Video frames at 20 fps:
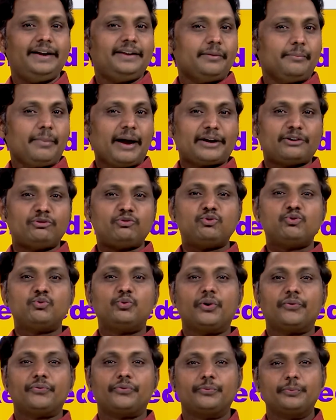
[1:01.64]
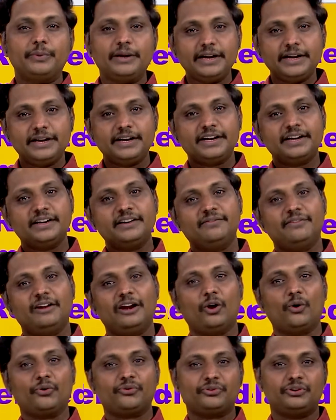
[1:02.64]
the magnitude of speed and
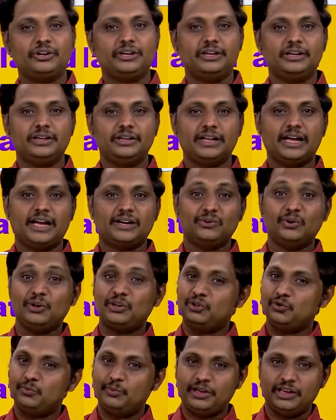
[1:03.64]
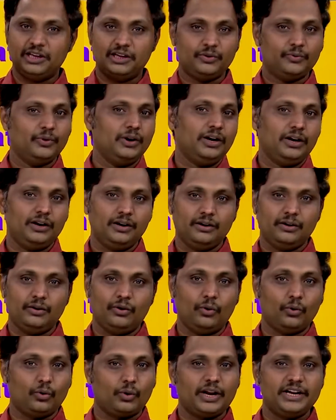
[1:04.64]
velocity, they are going to be equal,
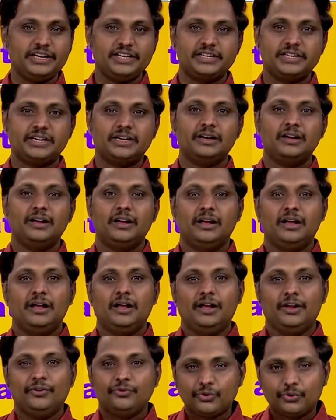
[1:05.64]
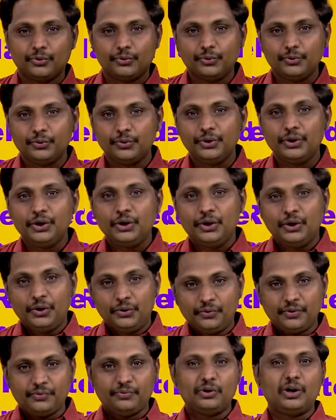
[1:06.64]
all right. So,
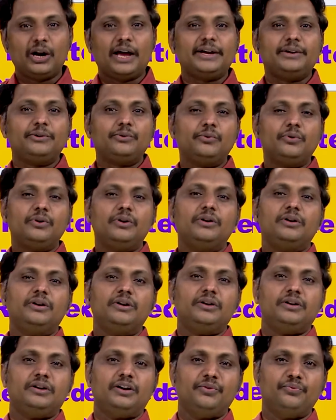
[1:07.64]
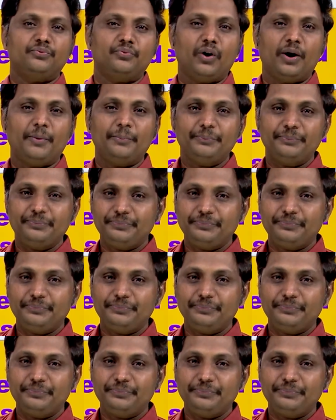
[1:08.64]
we would like to confirm